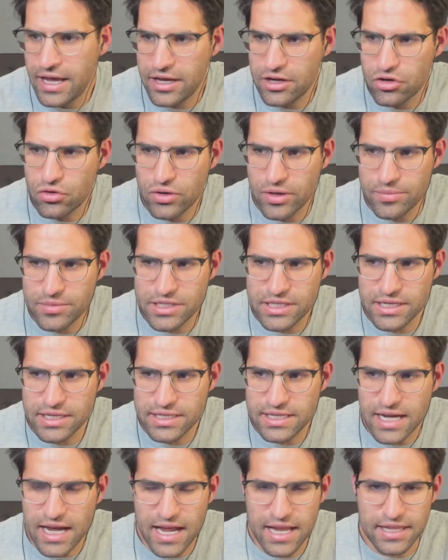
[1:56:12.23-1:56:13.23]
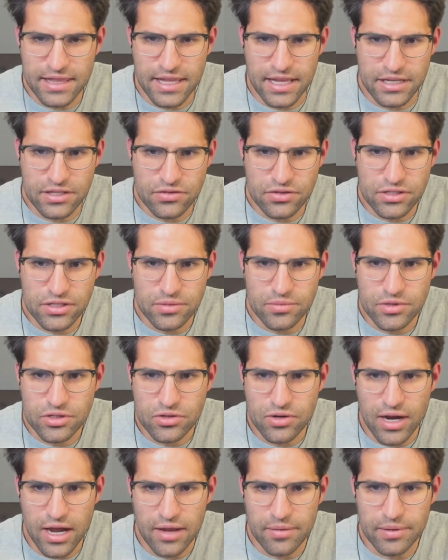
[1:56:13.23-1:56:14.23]
Hey, Crimson Tide, thanks for
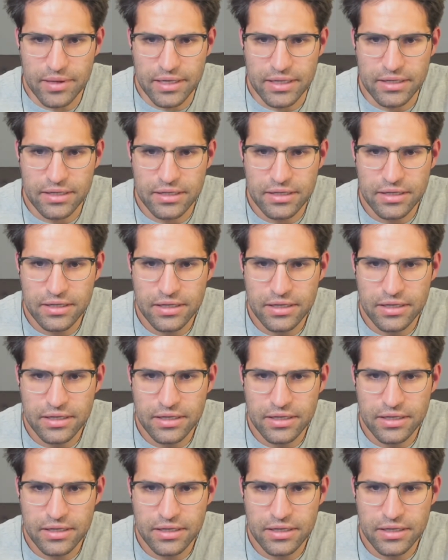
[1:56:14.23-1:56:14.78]
subscribing.